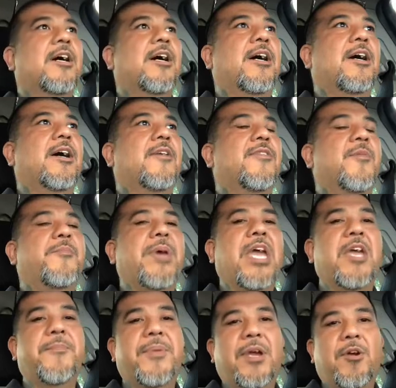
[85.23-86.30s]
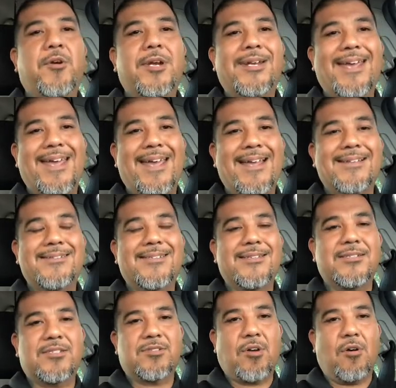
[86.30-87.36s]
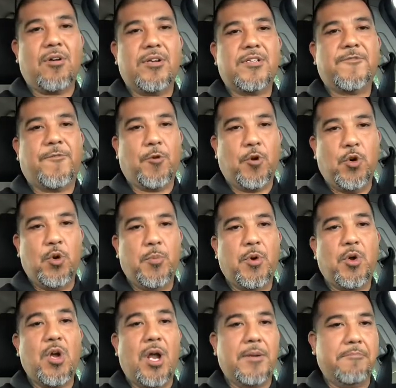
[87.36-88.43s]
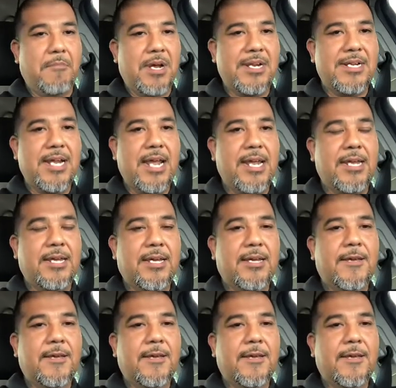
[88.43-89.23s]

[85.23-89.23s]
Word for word: Uh, the pay period ends and starts for Uber on Monday,